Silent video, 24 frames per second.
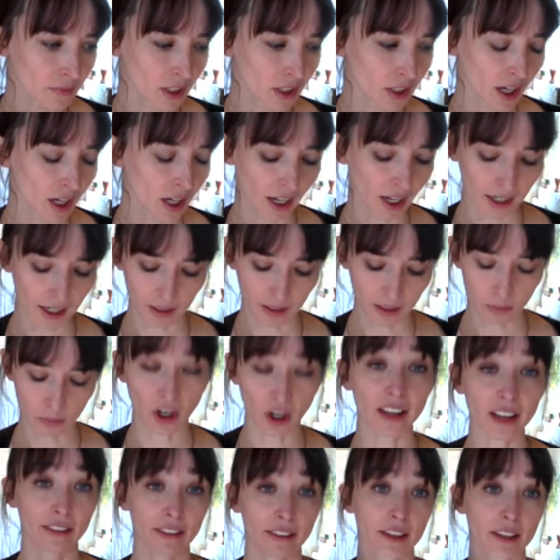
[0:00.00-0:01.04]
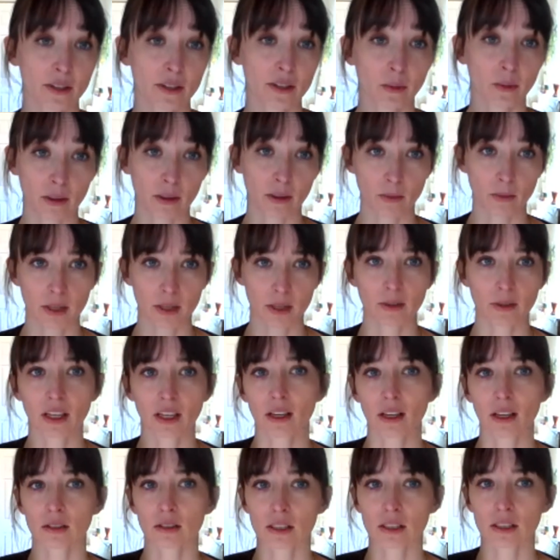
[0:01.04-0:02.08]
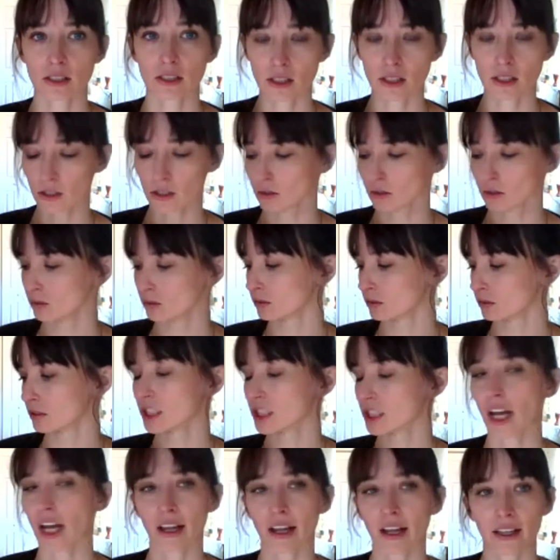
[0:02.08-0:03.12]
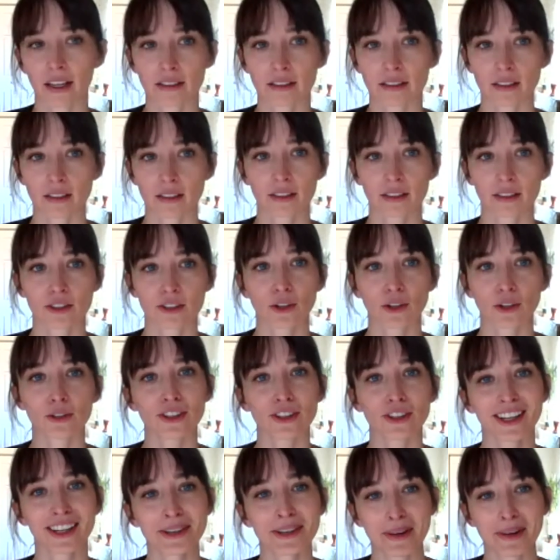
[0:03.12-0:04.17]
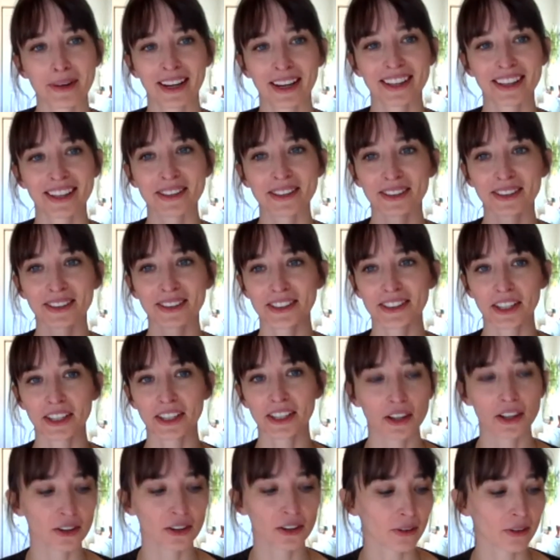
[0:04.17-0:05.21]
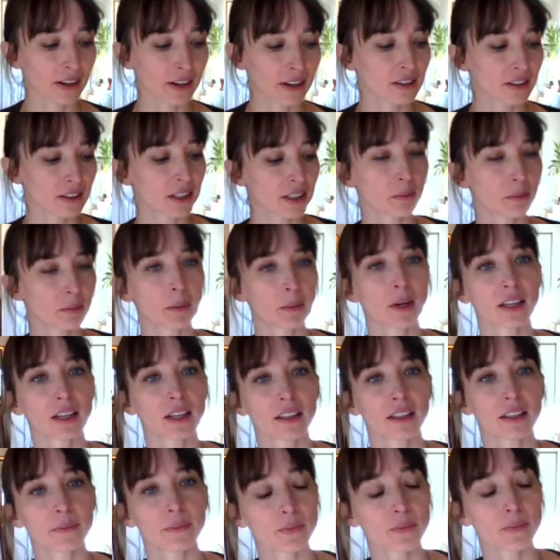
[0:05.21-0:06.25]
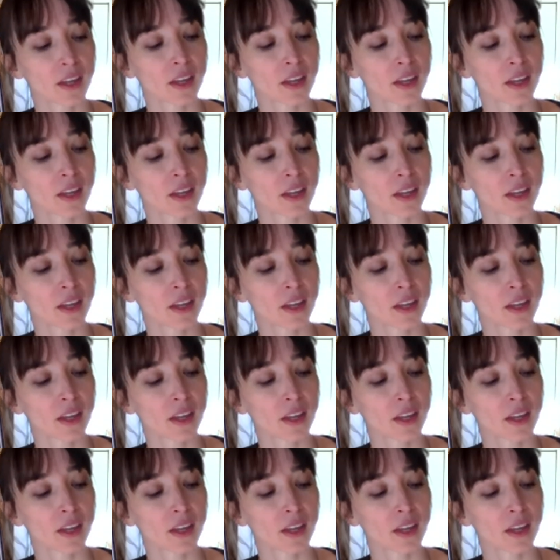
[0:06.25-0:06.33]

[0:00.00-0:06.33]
I brought this with me, but I was too shy to show it to anybody, so I just carried it around in my pocket.